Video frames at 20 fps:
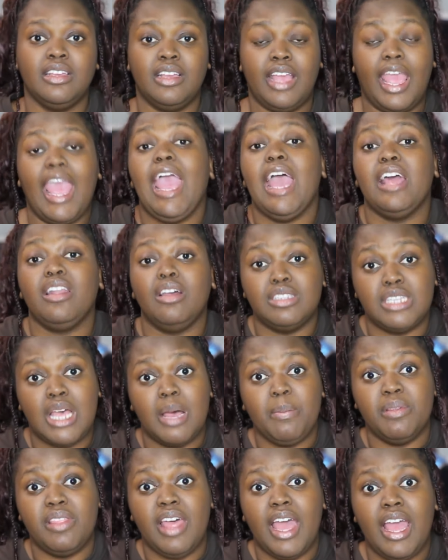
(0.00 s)
And on top
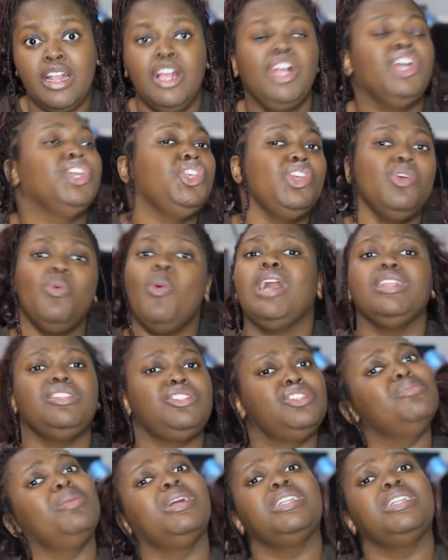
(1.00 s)
of that, you want too much